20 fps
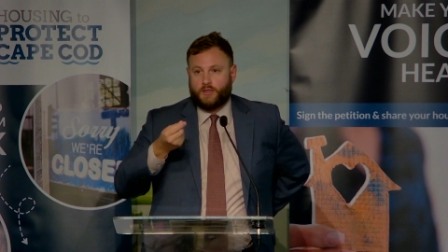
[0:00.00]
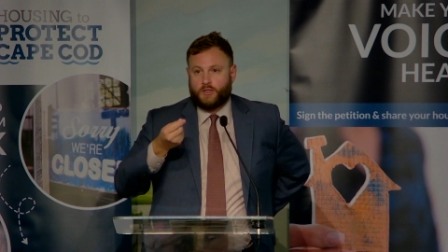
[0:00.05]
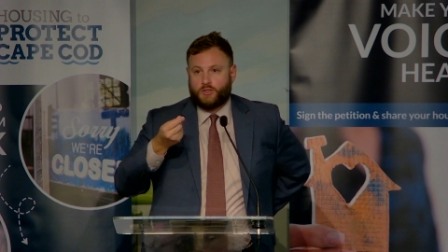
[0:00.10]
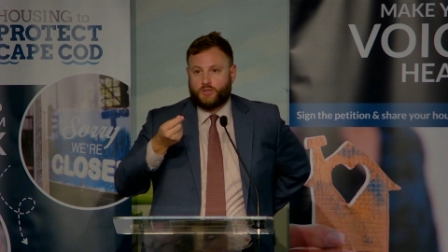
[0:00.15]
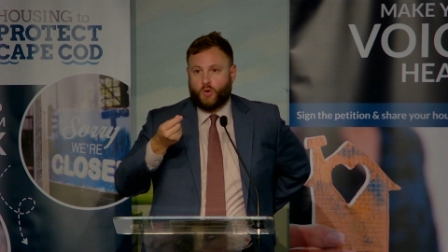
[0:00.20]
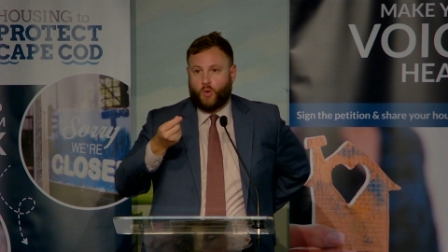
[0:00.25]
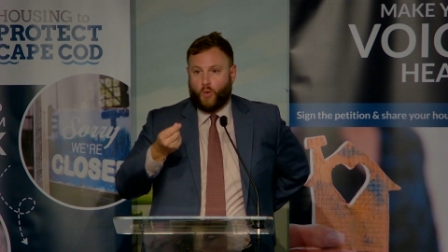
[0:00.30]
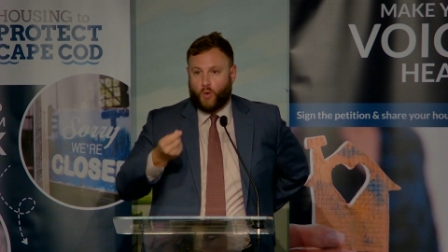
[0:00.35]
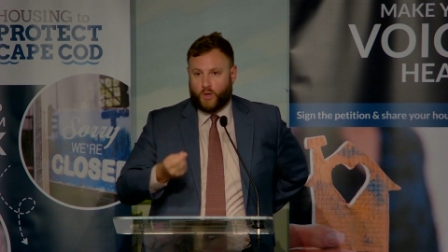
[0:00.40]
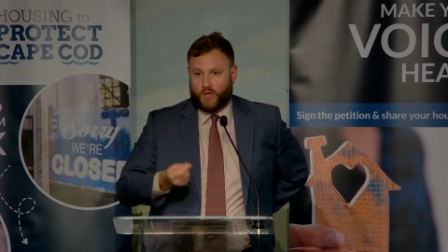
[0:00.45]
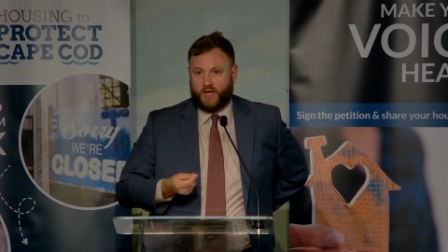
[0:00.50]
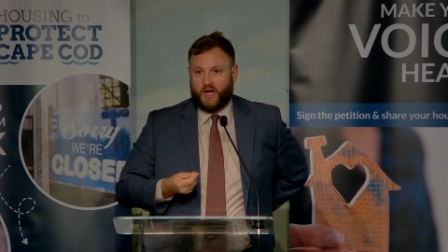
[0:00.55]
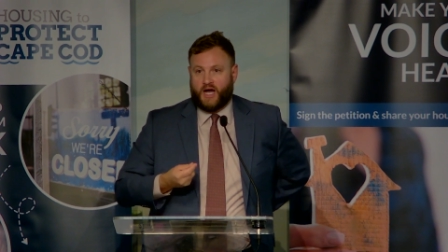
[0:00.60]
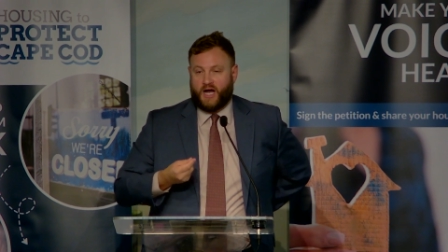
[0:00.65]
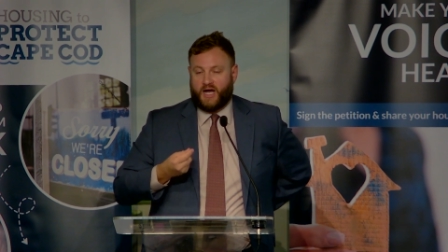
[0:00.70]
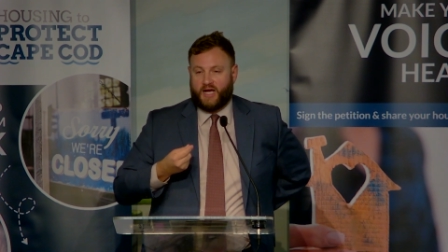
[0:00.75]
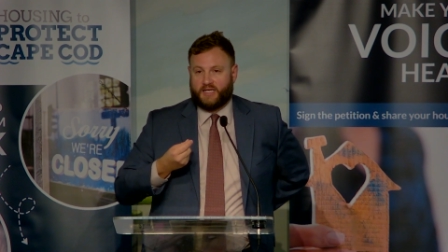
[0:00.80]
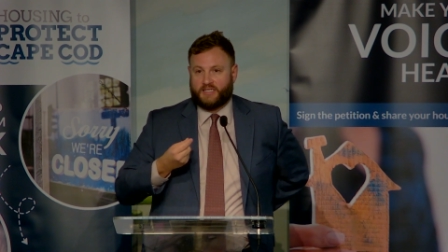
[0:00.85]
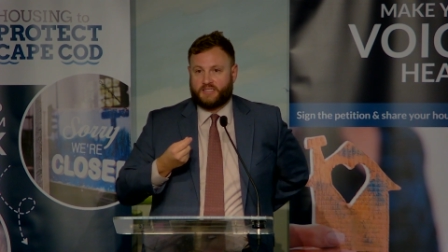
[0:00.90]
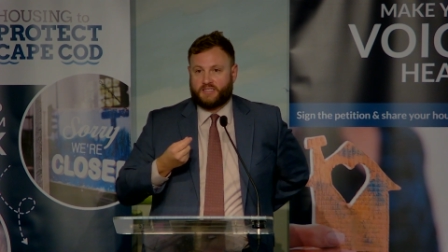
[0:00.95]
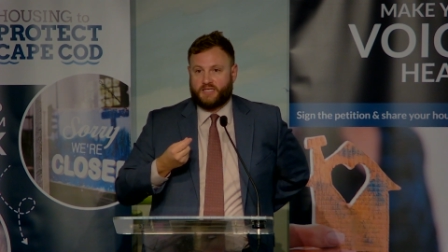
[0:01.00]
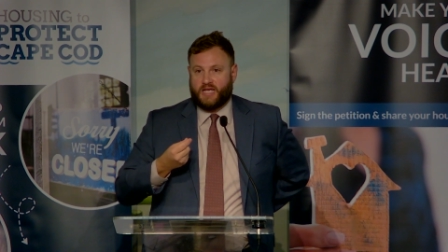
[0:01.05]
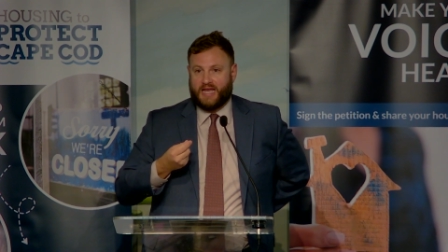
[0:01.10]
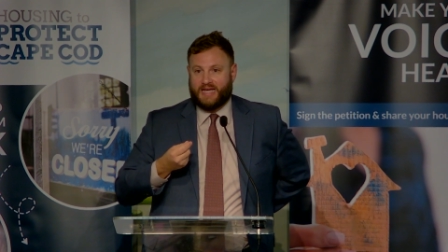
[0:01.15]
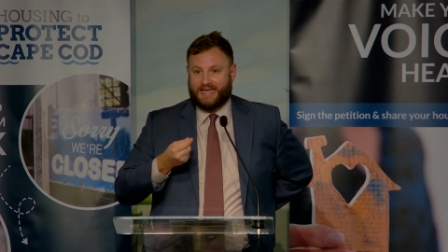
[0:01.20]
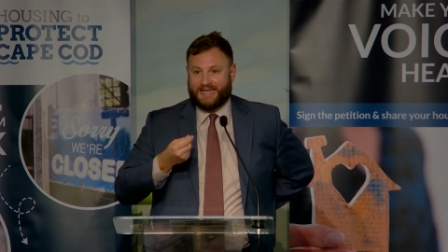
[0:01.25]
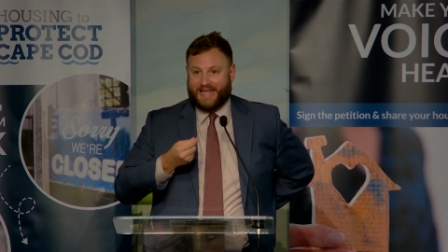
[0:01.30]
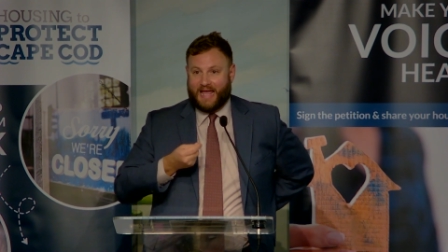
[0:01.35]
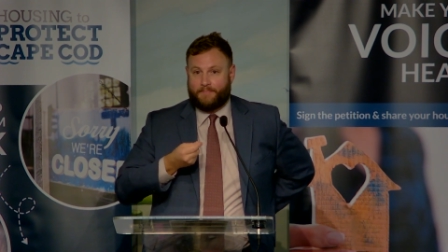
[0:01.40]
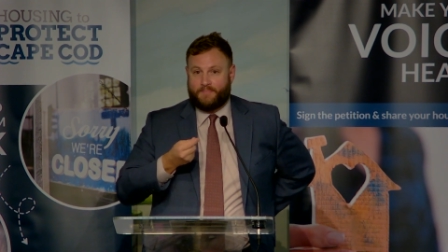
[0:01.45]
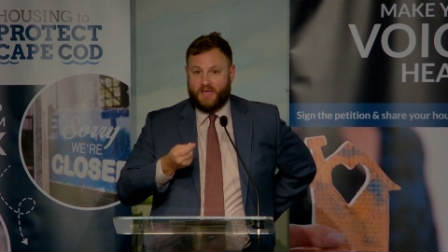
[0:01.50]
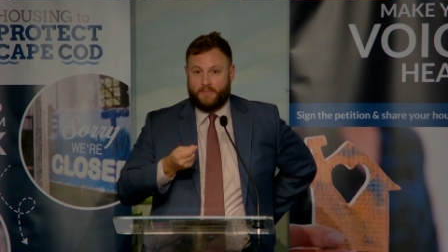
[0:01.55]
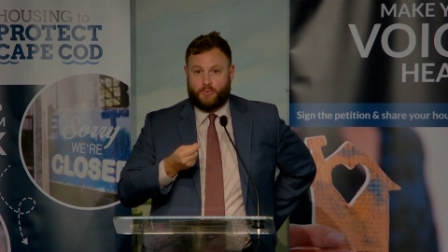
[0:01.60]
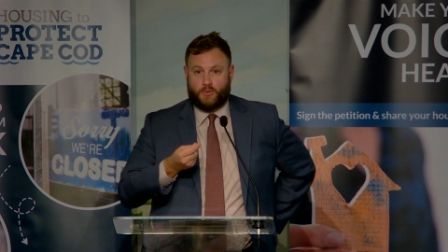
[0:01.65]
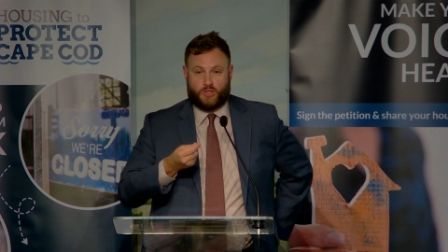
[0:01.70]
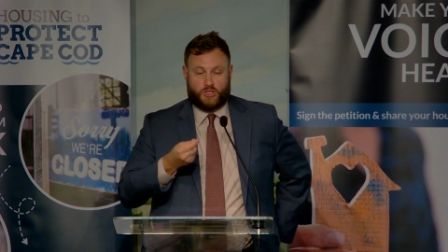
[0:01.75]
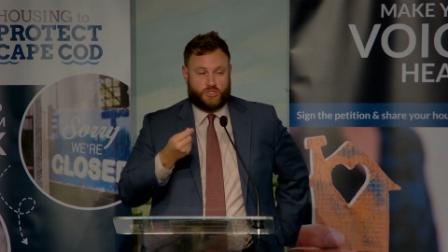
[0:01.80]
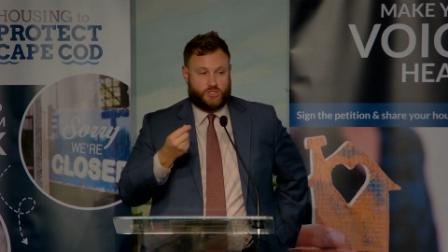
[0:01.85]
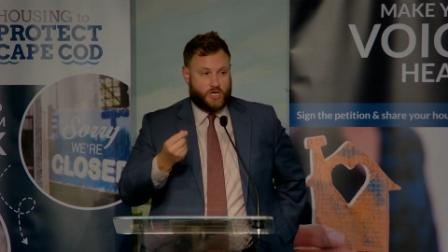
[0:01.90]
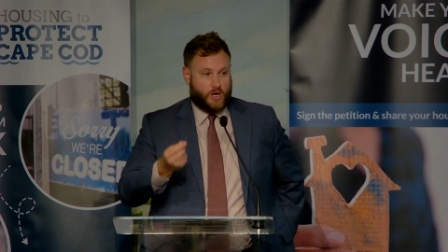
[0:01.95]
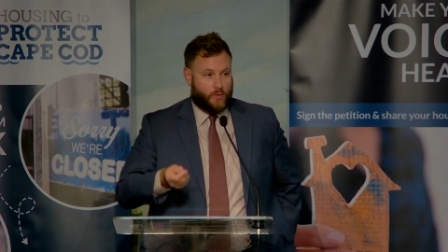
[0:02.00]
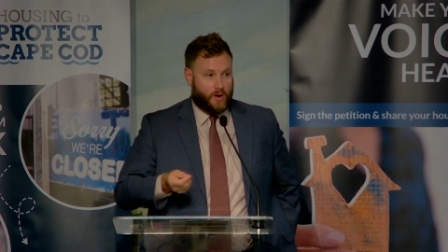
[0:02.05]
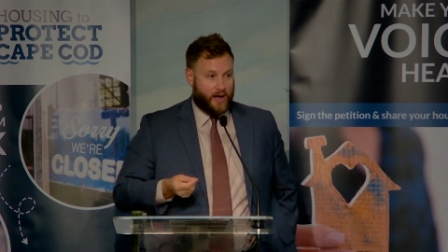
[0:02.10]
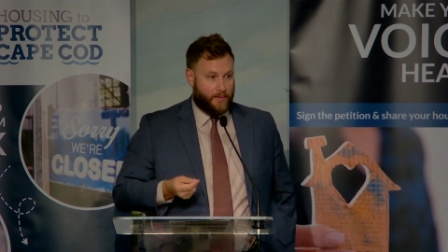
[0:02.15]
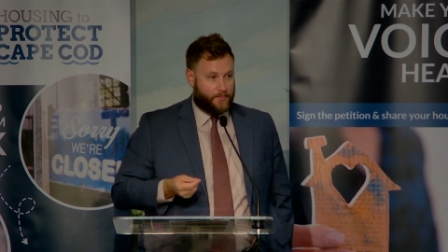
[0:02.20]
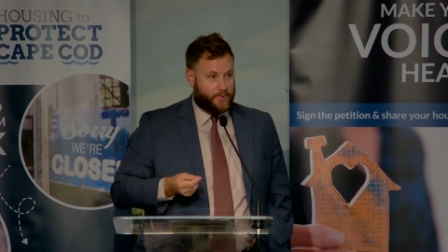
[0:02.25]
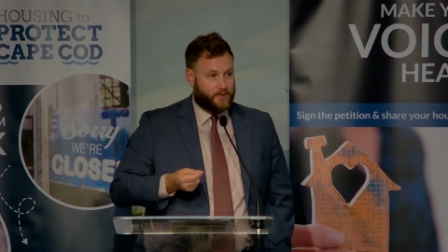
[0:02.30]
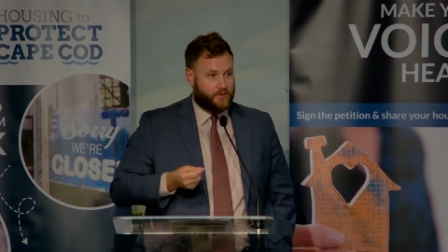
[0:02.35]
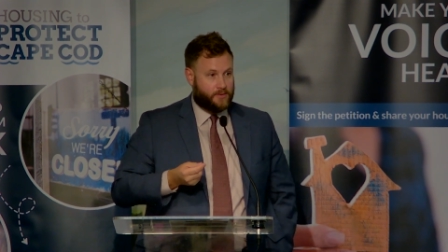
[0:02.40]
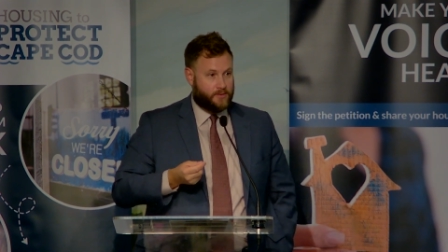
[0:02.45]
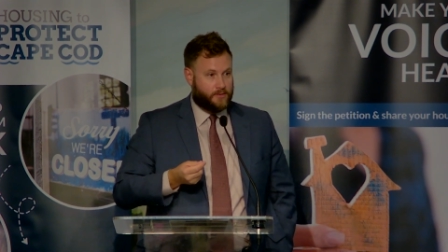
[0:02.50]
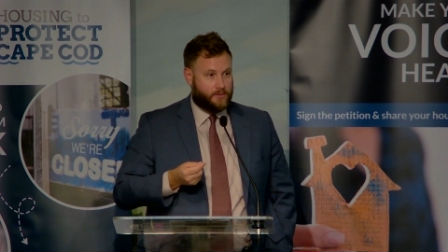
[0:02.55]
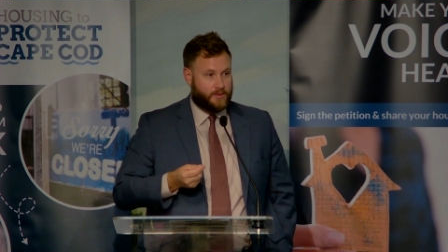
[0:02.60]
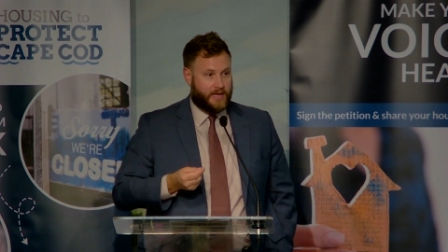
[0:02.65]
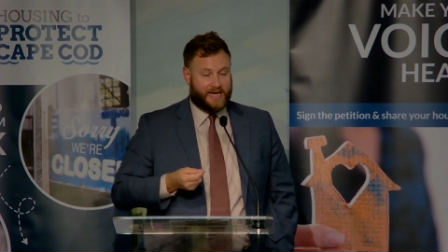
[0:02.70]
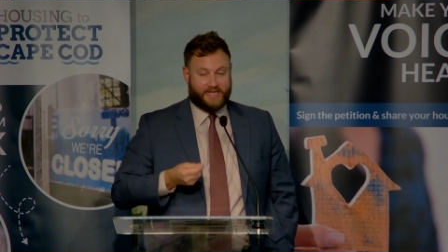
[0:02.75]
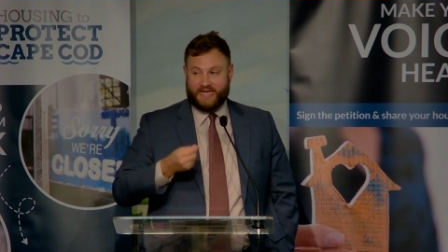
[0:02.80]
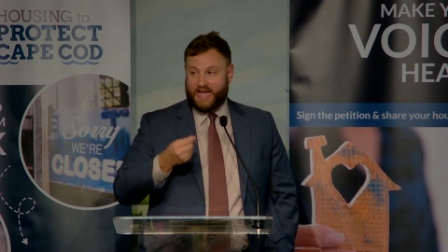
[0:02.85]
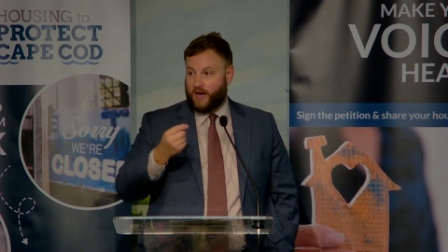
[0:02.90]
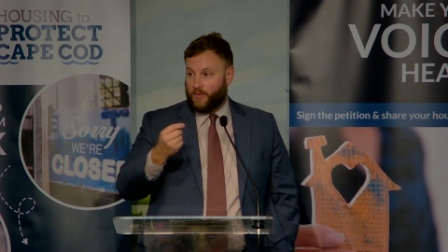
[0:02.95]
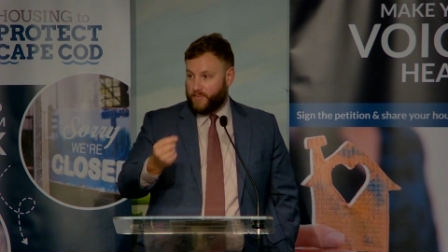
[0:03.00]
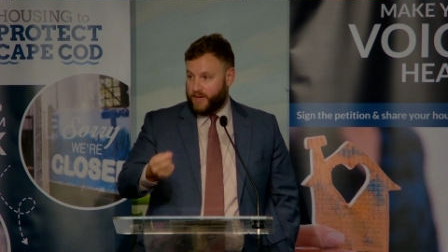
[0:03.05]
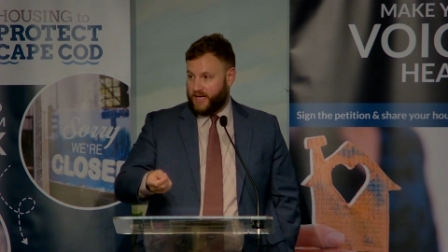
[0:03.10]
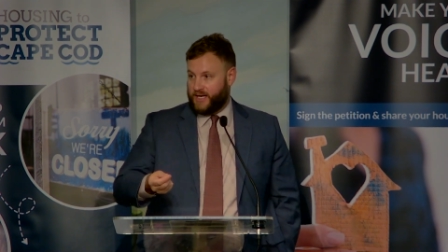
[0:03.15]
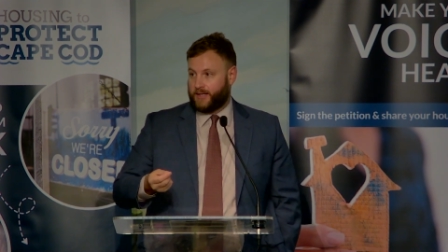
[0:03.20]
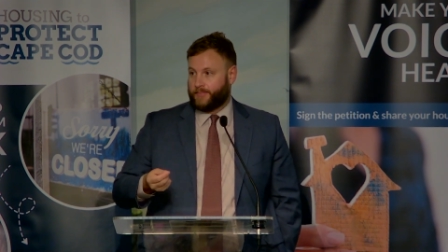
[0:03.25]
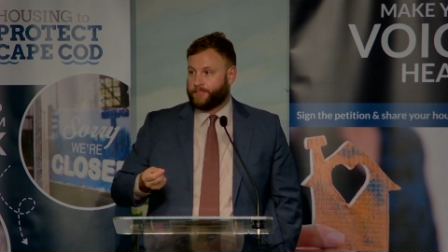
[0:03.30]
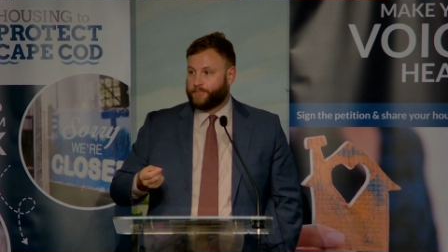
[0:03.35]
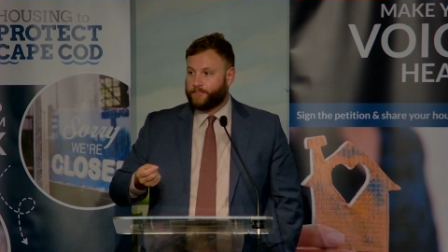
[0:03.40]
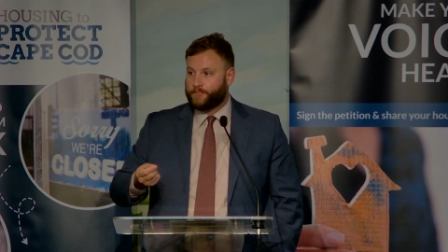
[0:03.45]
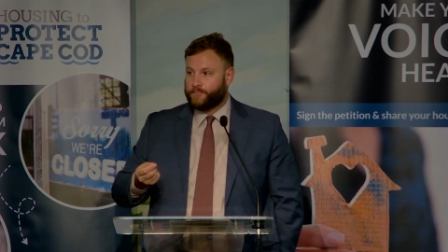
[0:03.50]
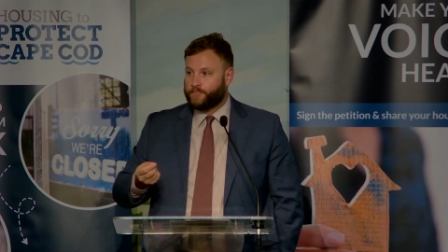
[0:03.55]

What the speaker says: to organize and to get people to show up at town meeting.